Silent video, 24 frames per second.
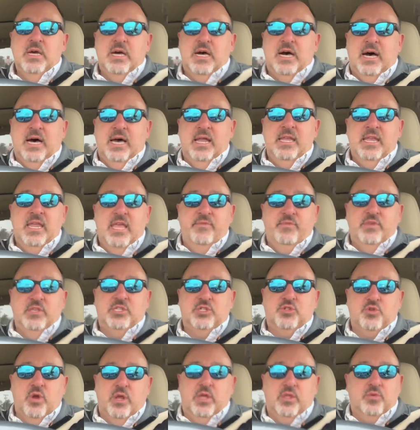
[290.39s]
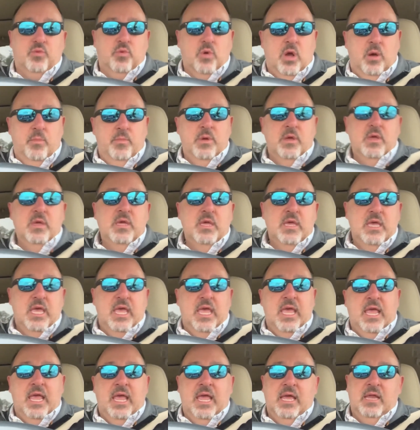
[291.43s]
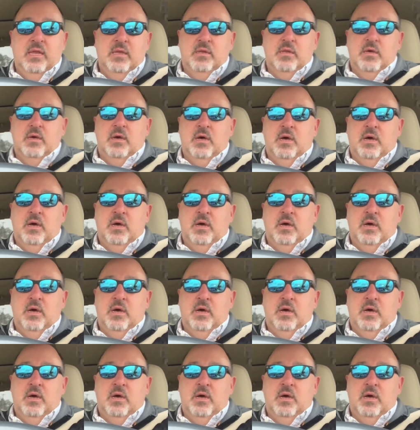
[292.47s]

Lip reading: on Navy Strength rum and